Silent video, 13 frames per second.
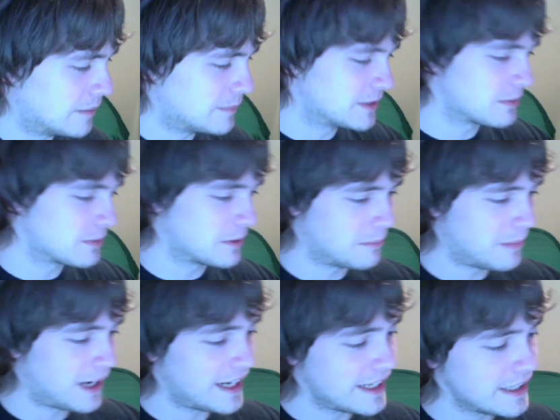These weren't
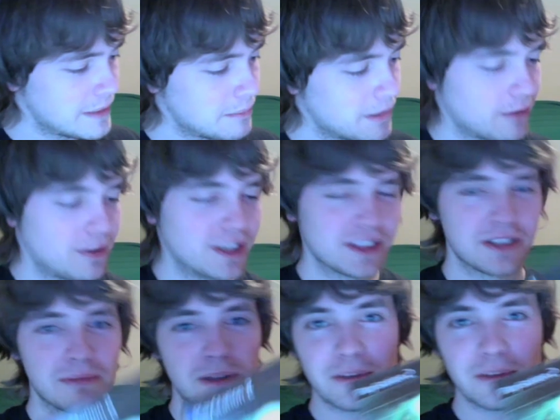mine, but I
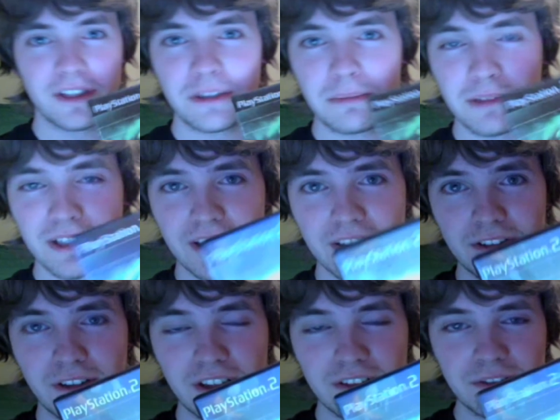watched my brother play
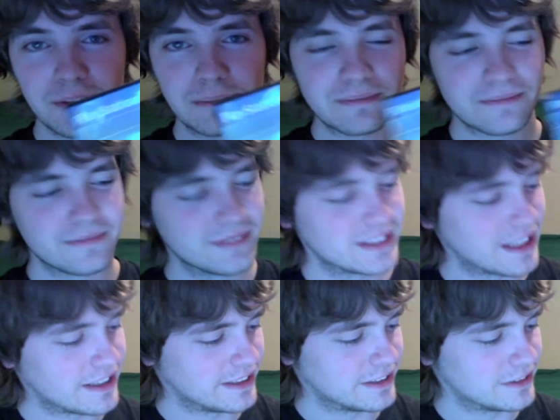through all of them.
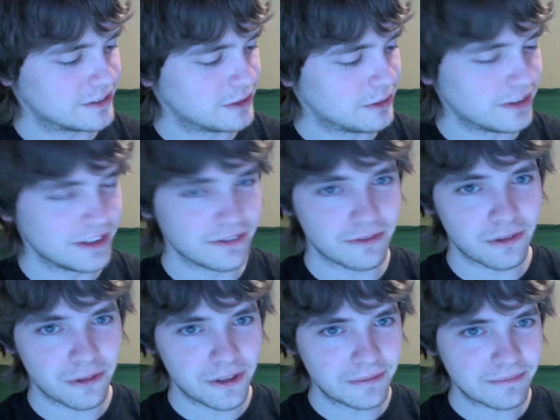Silent Hill 2, 3, and
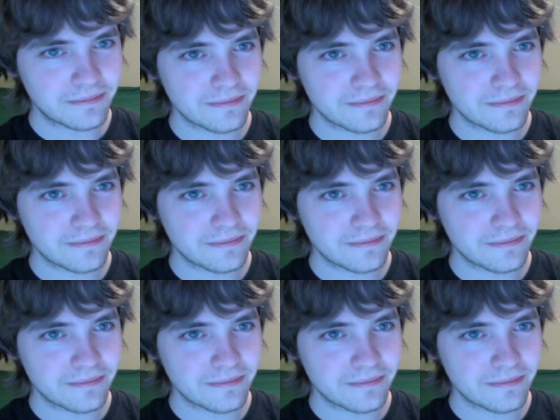4.